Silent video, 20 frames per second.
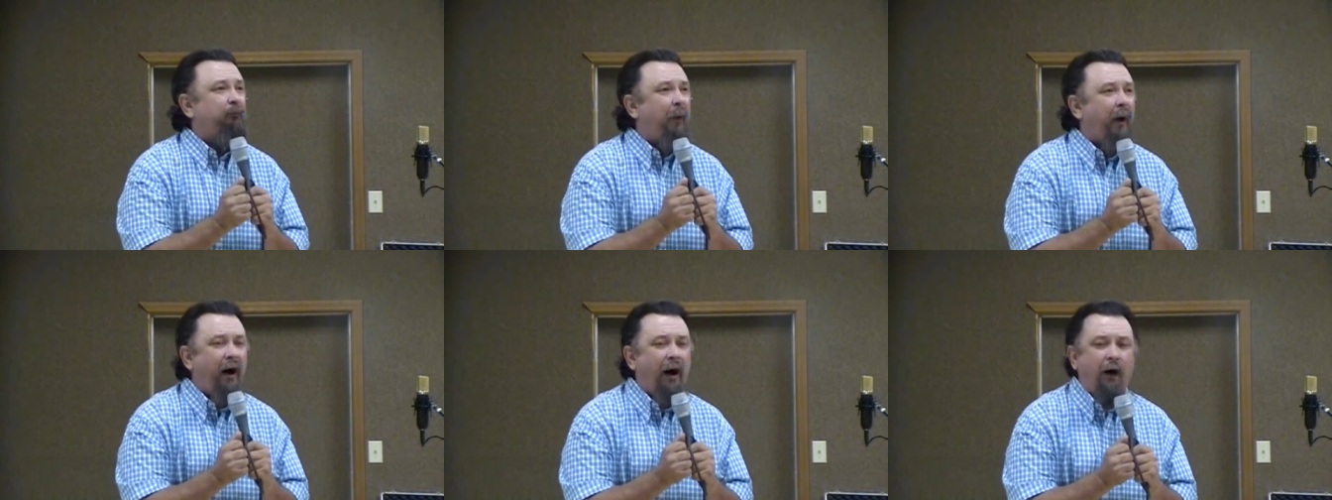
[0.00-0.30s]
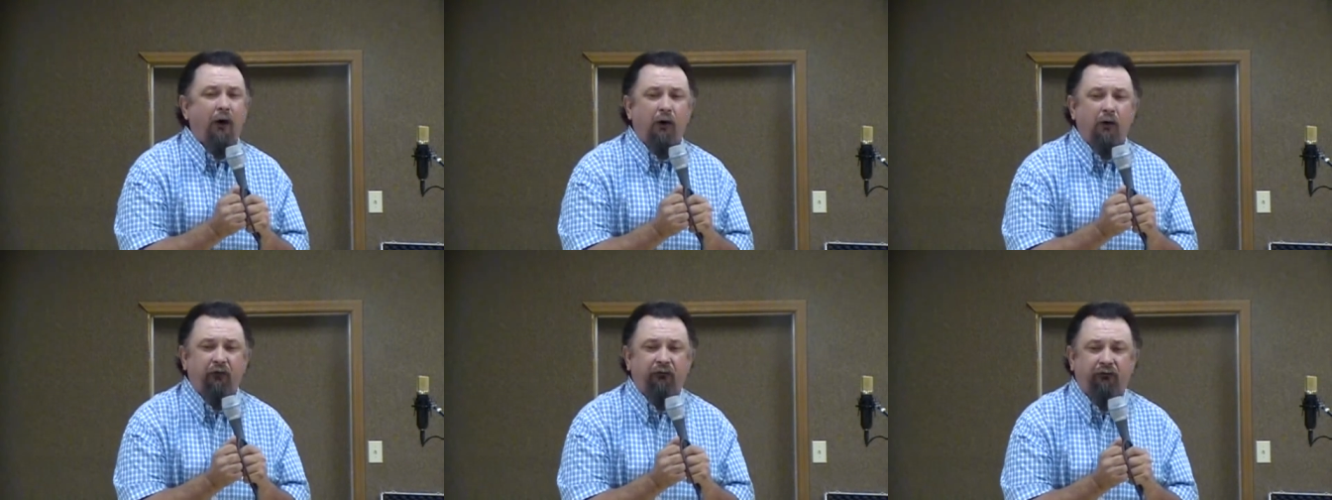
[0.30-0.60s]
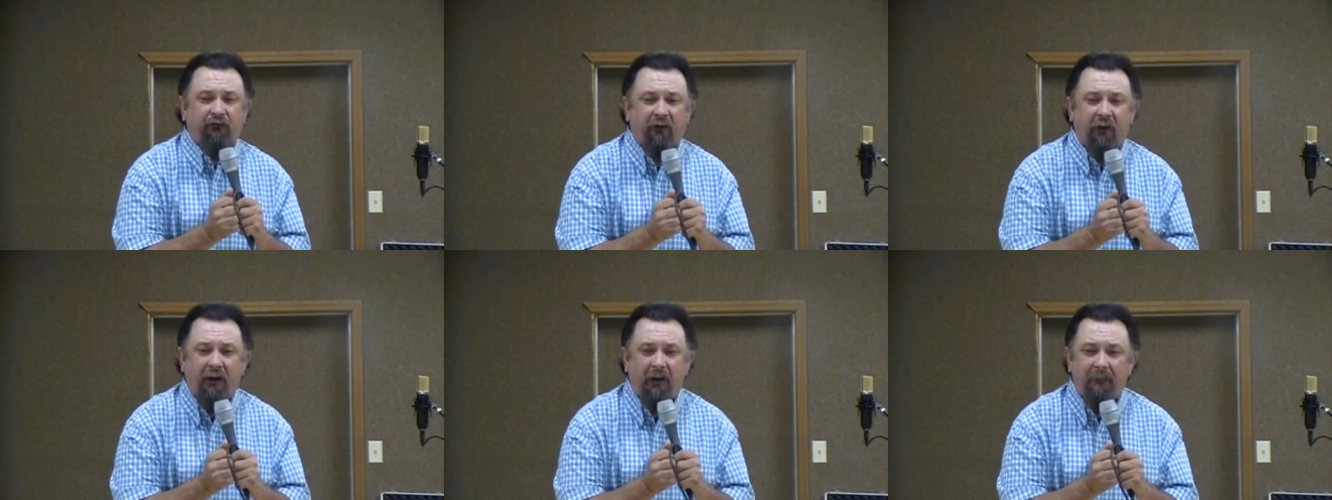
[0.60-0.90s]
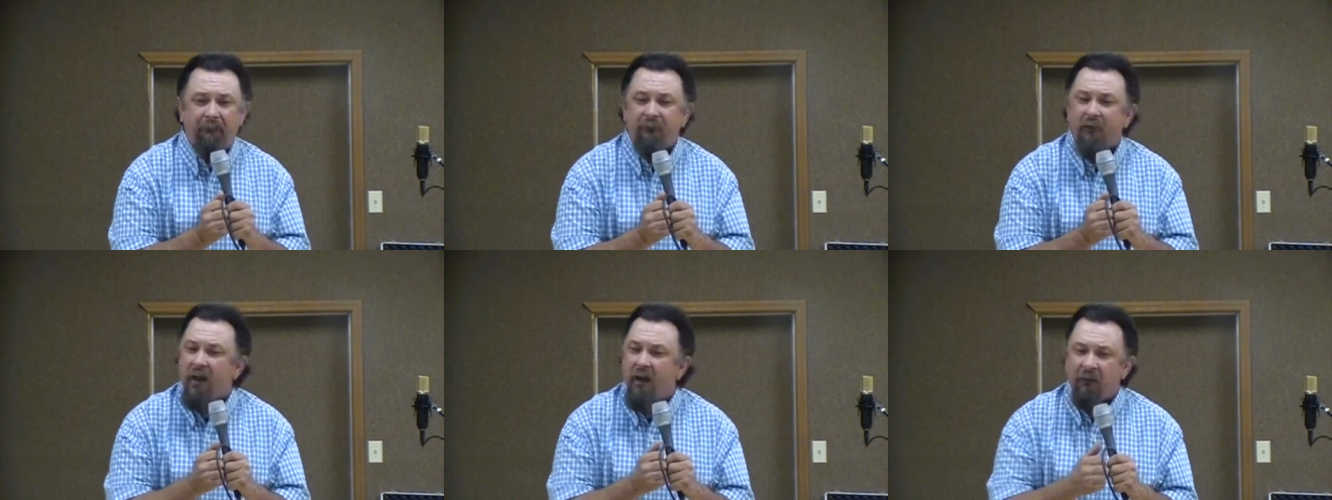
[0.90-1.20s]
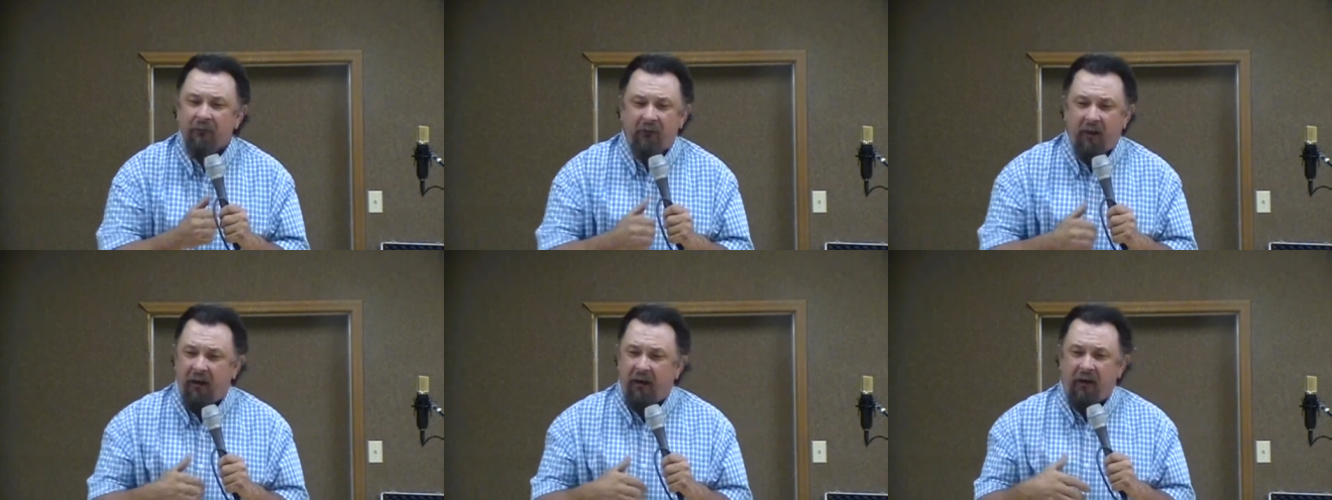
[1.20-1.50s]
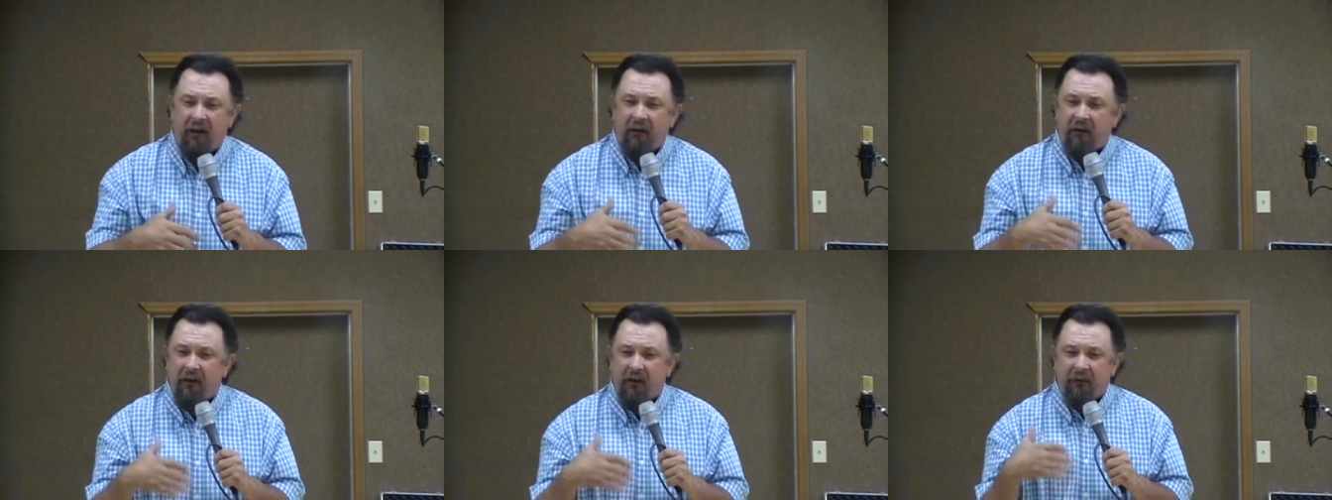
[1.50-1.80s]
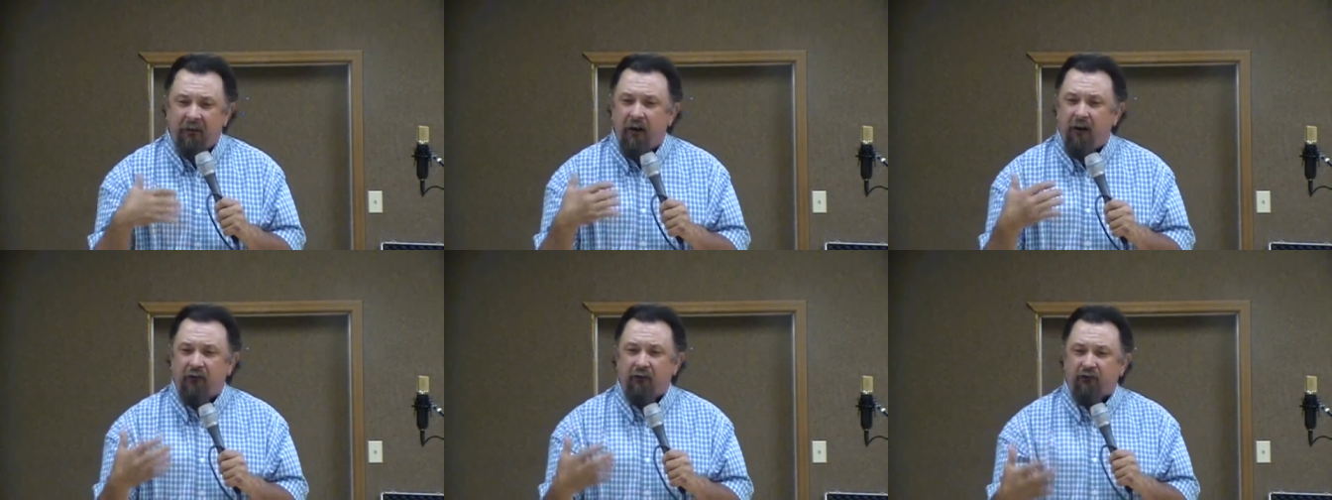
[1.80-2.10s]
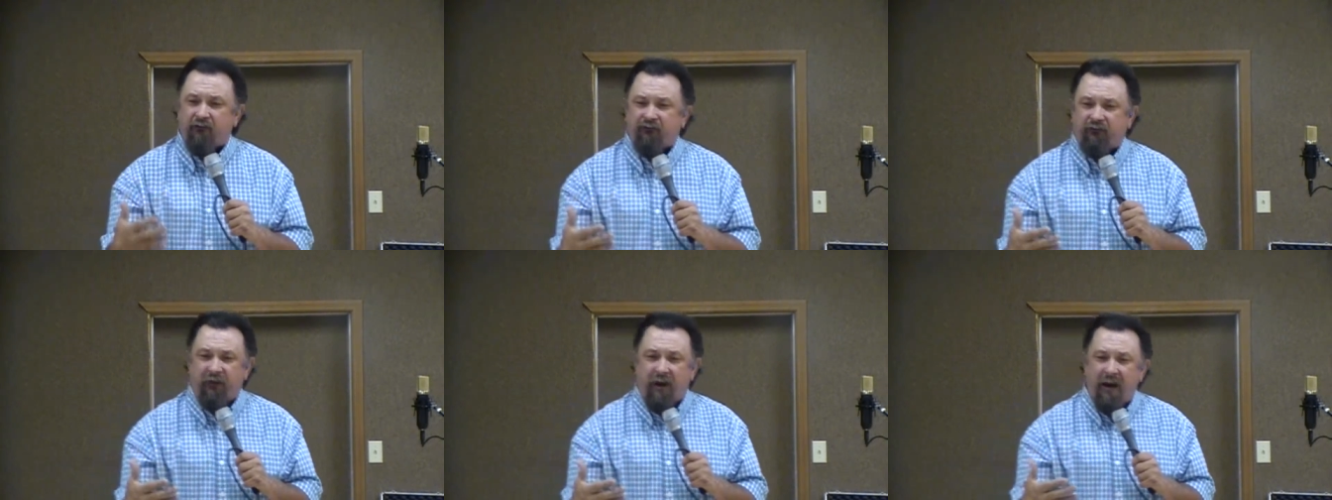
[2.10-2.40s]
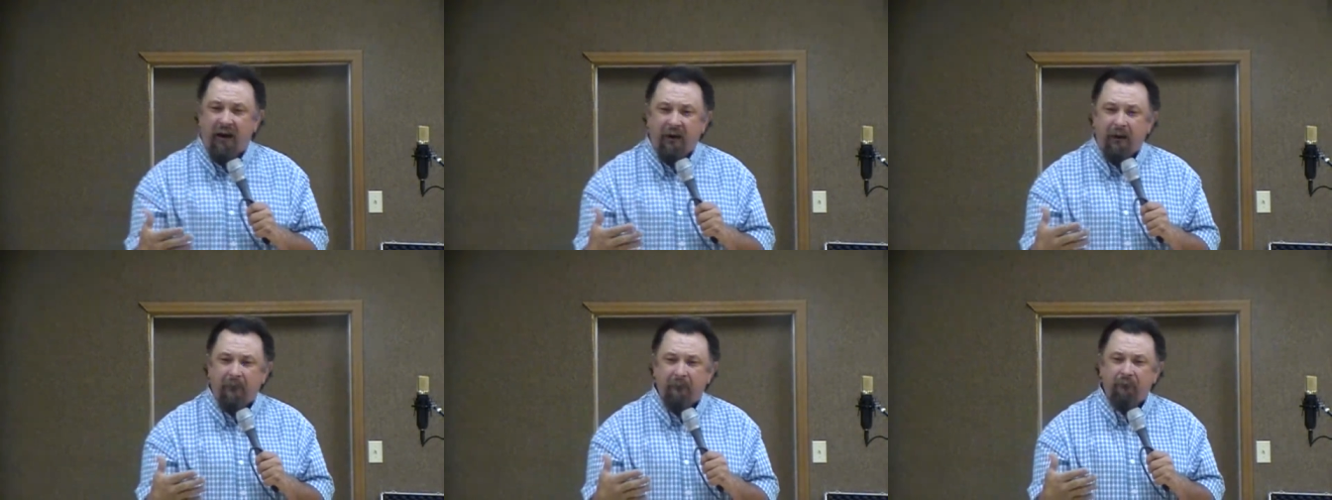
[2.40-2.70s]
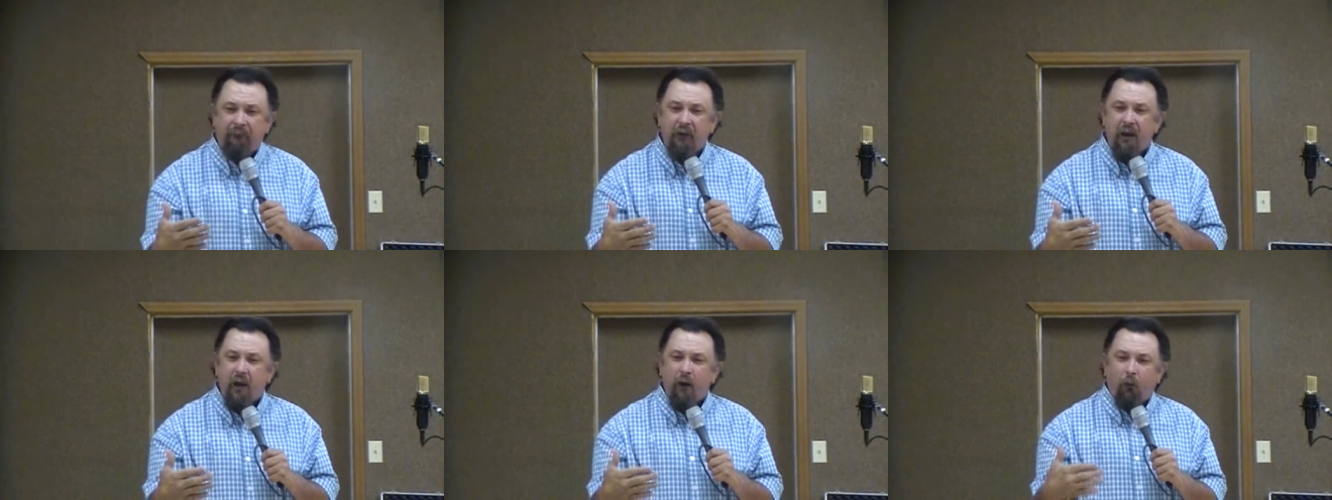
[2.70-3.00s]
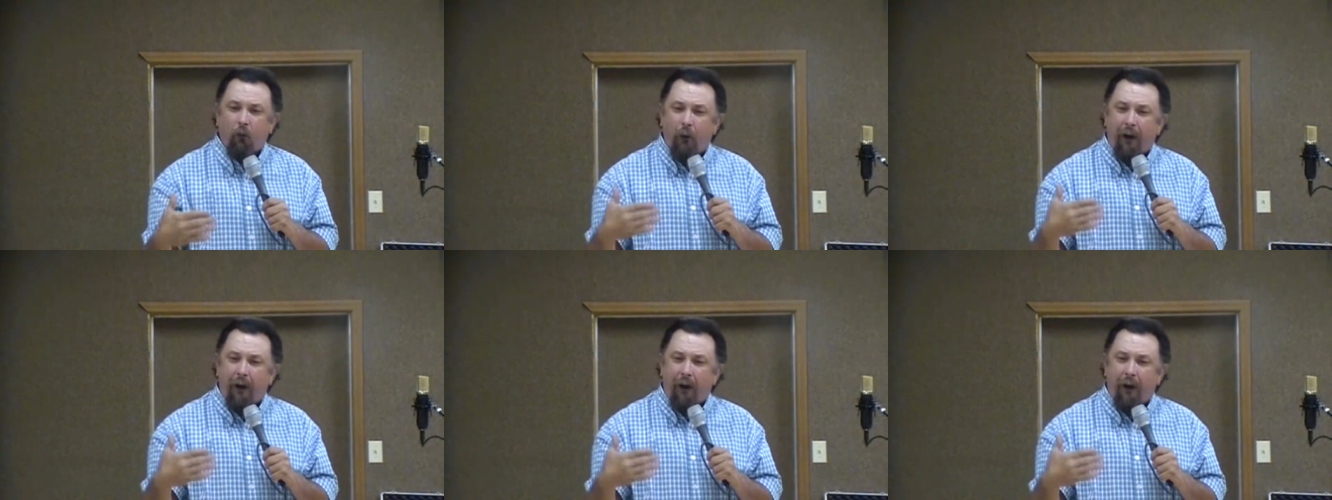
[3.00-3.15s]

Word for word: Paul said that he didn't understand